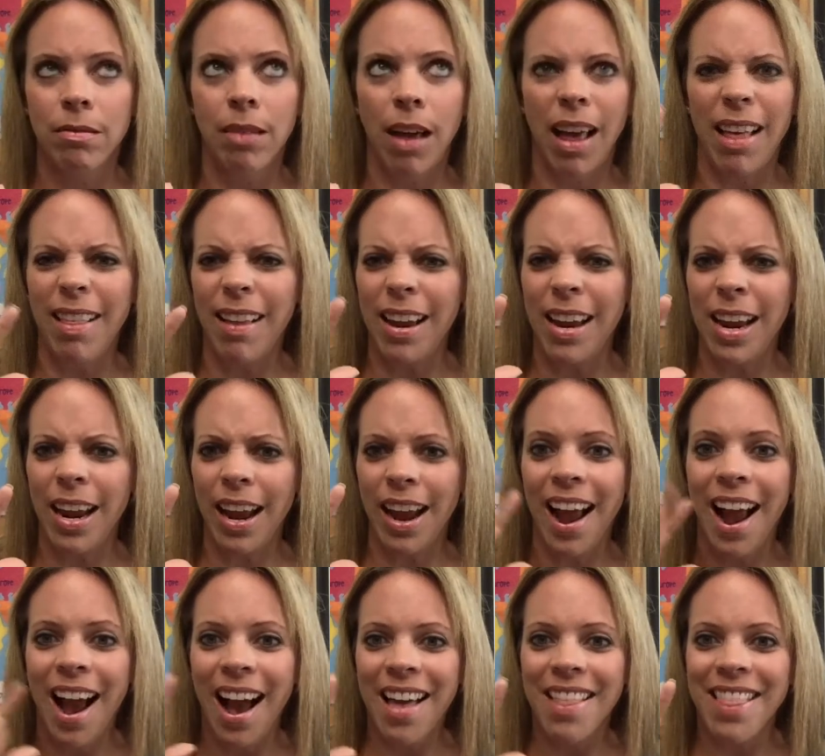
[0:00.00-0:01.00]
I think,
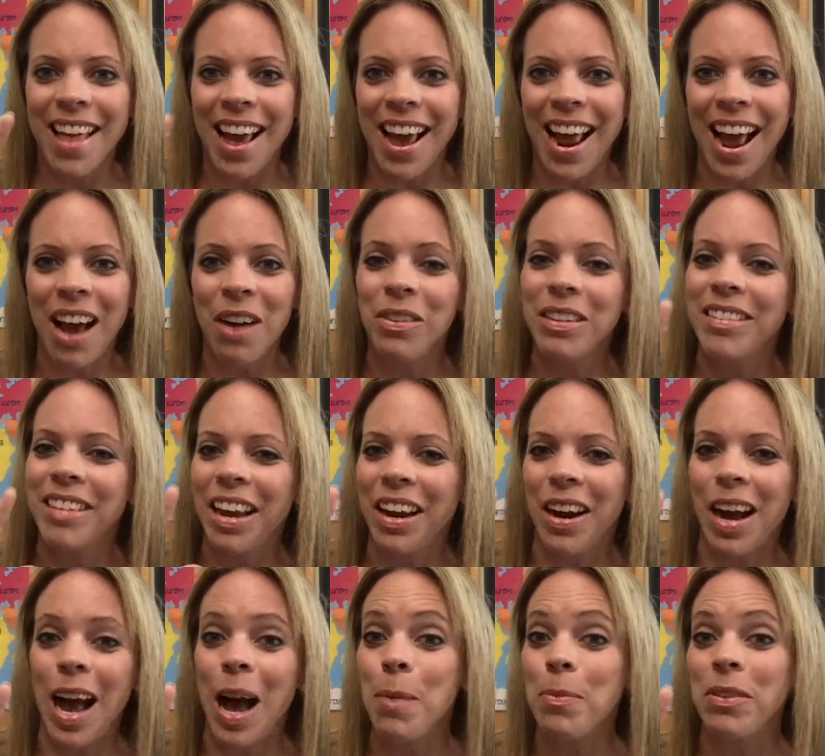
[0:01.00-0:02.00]
that I would say
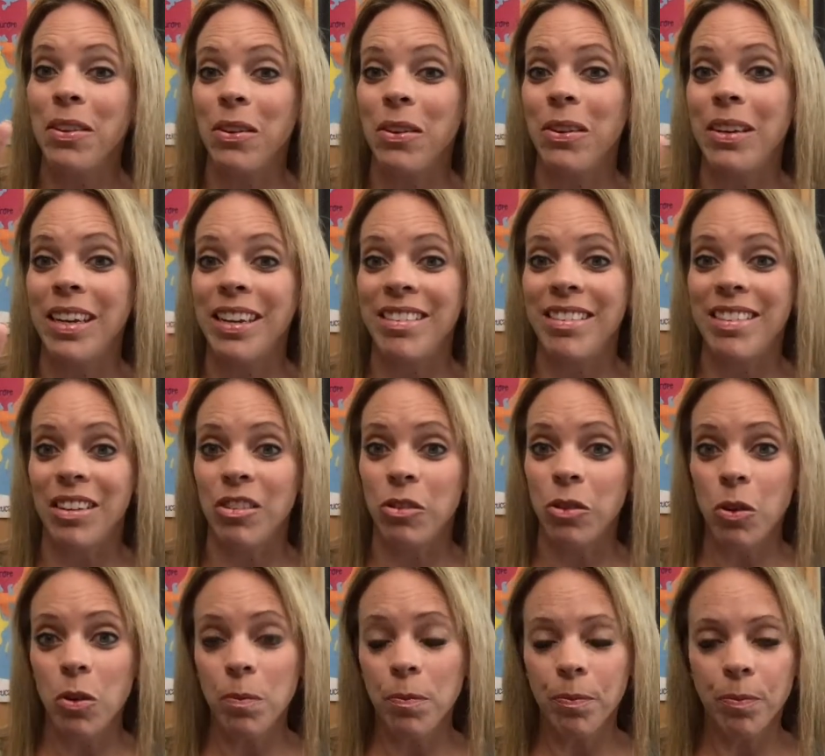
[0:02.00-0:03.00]
are absolutely
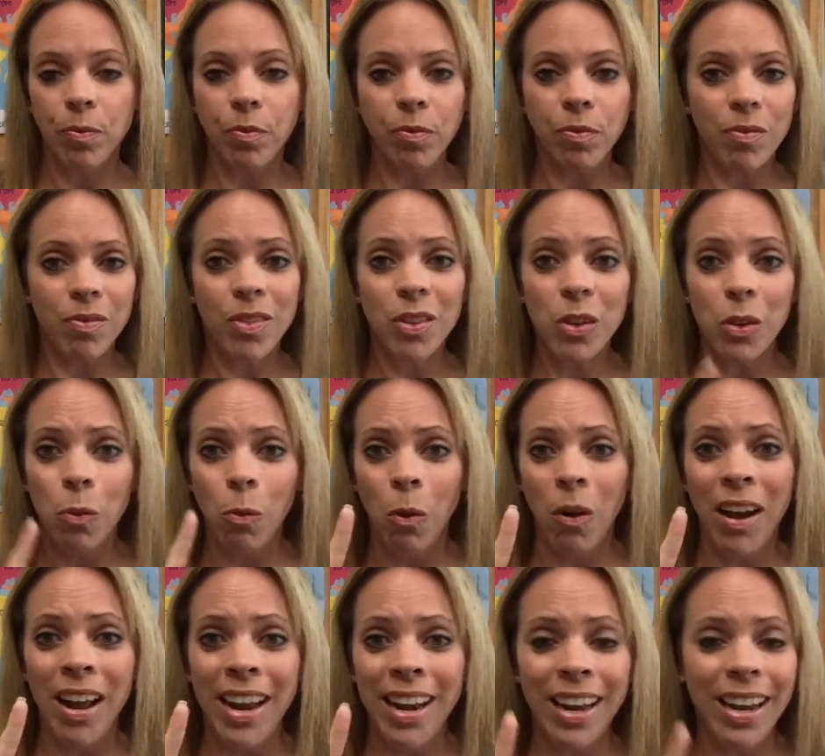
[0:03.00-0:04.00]
essential.
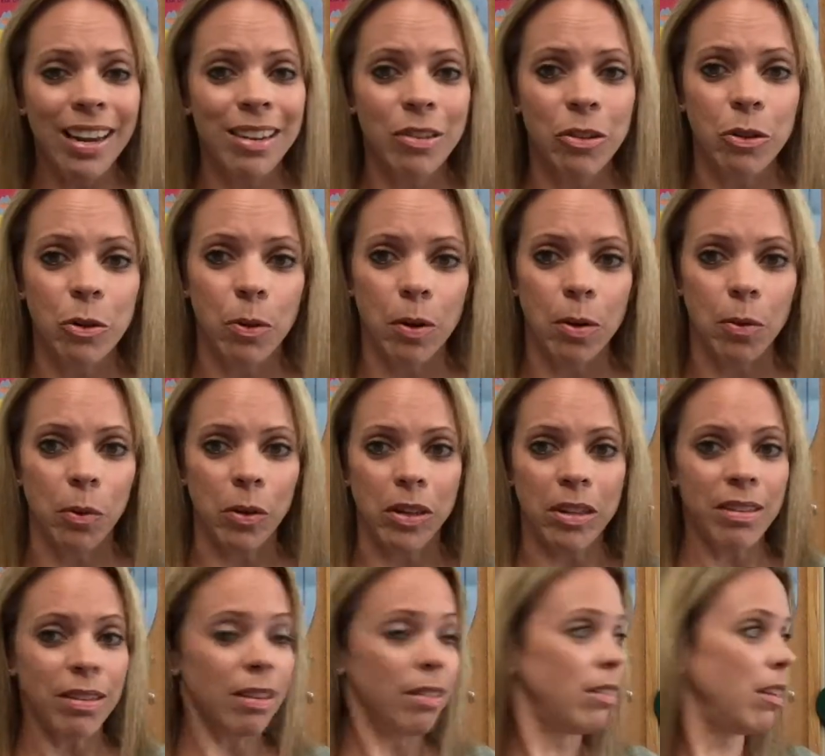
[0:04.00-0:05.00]
One is your reward
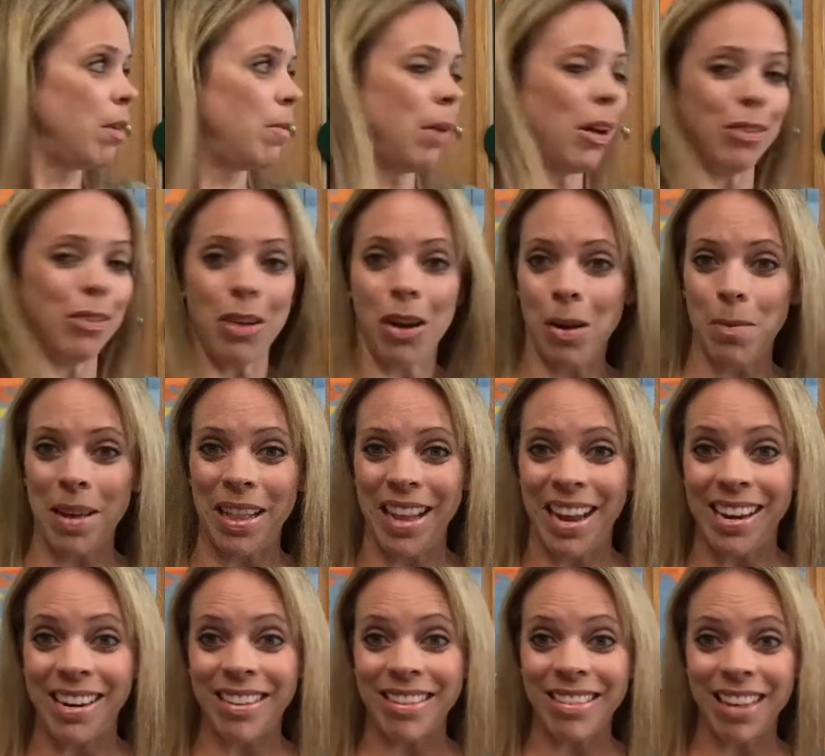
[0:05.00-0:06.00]
system. I'll talk about
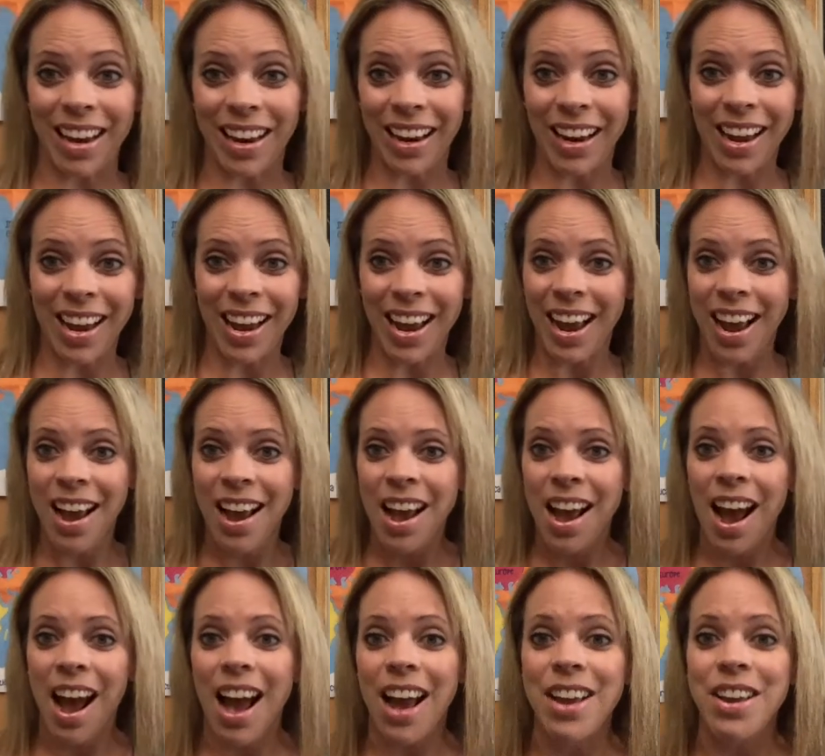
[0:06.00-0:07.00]
that in a second.
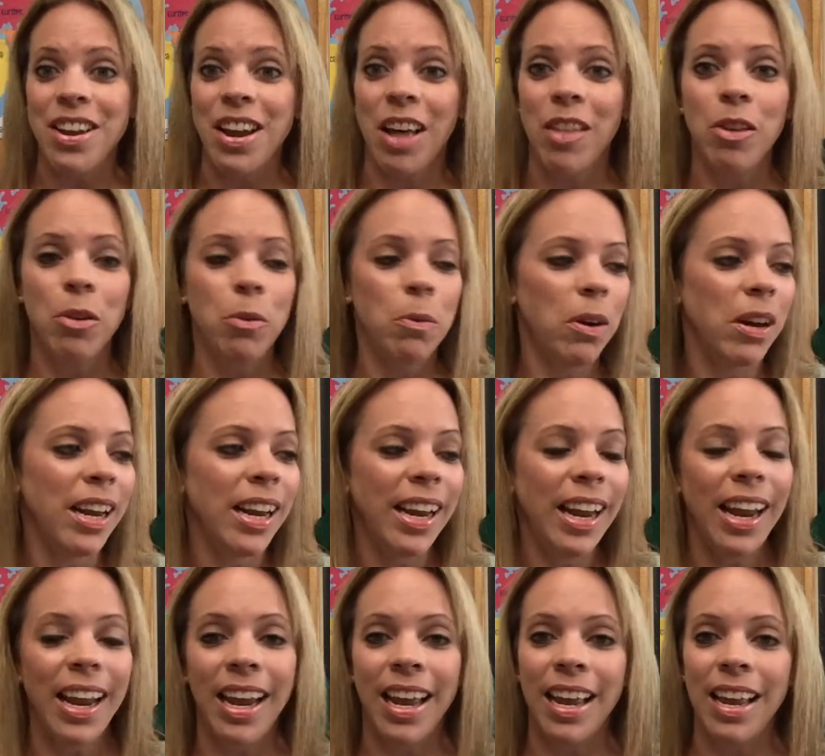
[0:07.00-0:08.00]
Another one
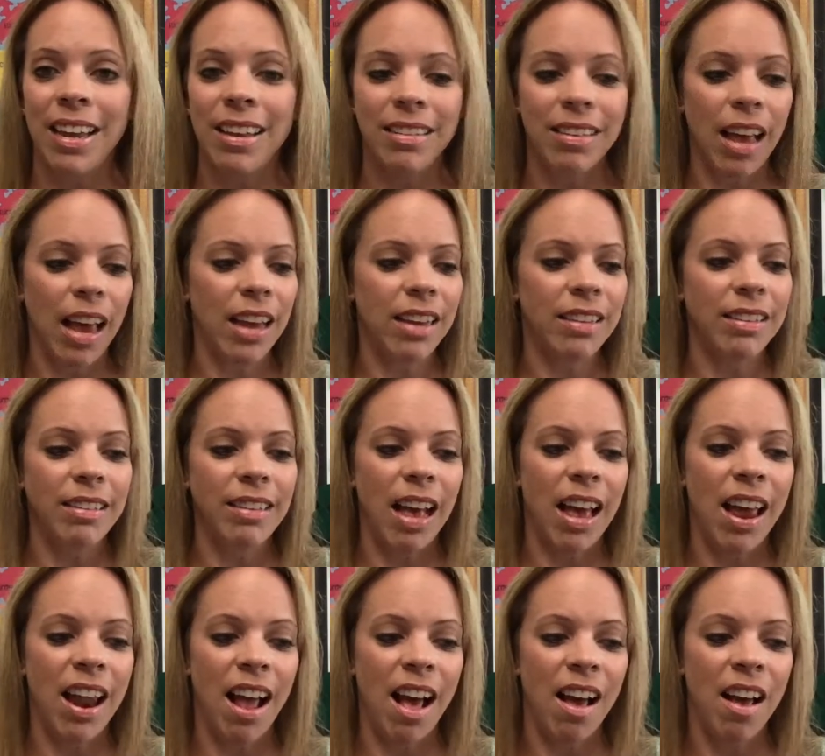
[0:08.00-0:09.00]
is a
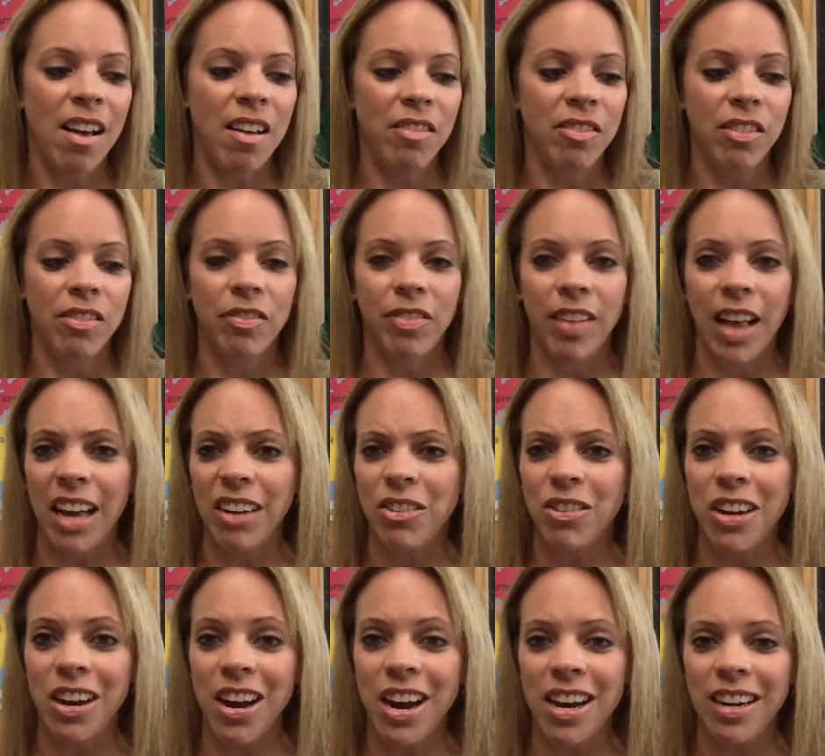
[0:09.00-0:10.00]
set of
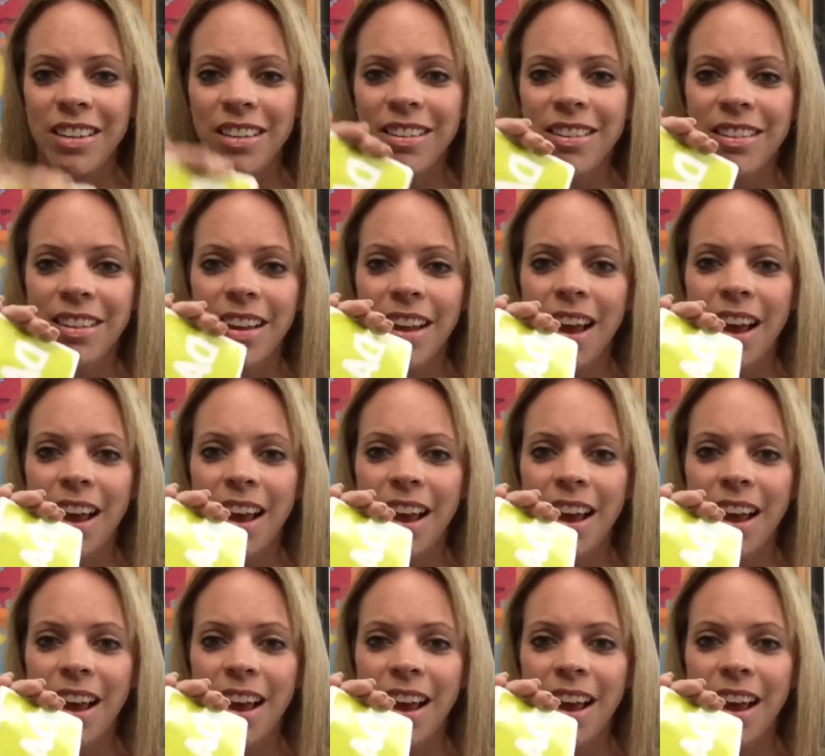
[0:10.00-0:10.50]
flashcards.